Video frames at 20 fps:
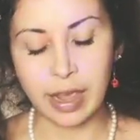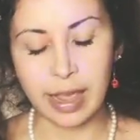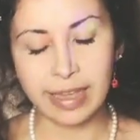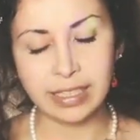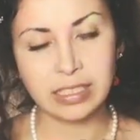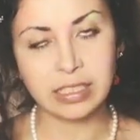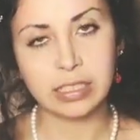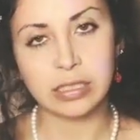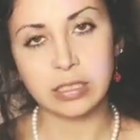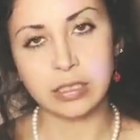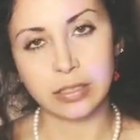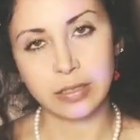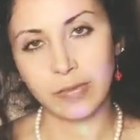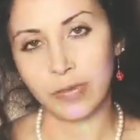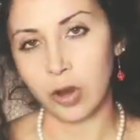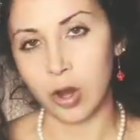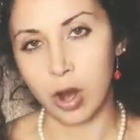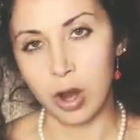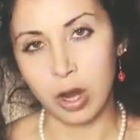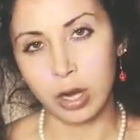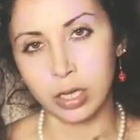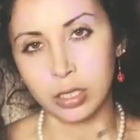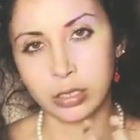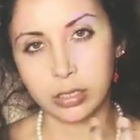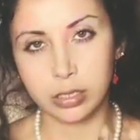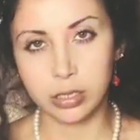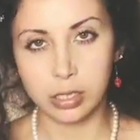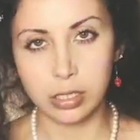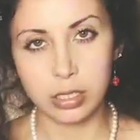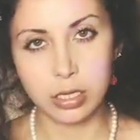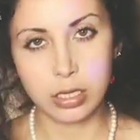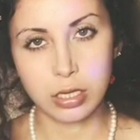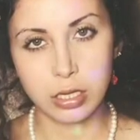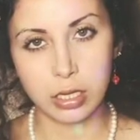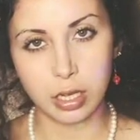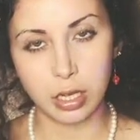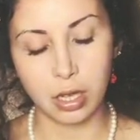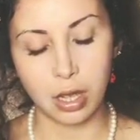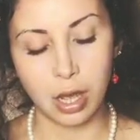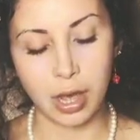essence of our art,
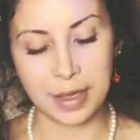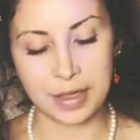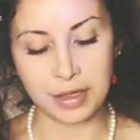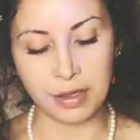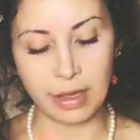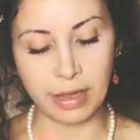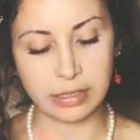a higher